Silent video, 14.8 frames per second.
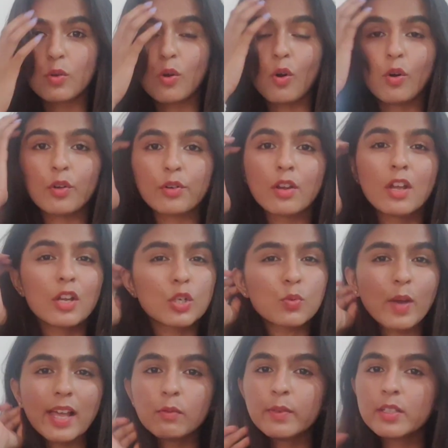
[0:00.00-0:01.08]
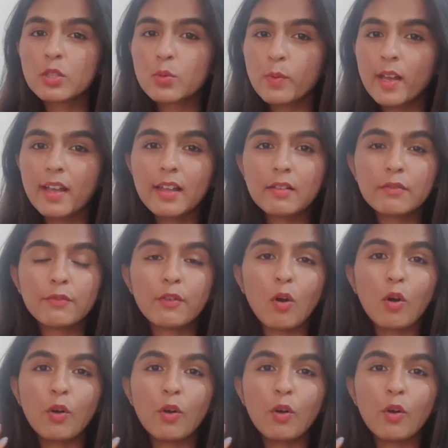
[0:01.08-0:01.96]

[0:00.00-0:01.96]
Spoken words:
or 12 and 12,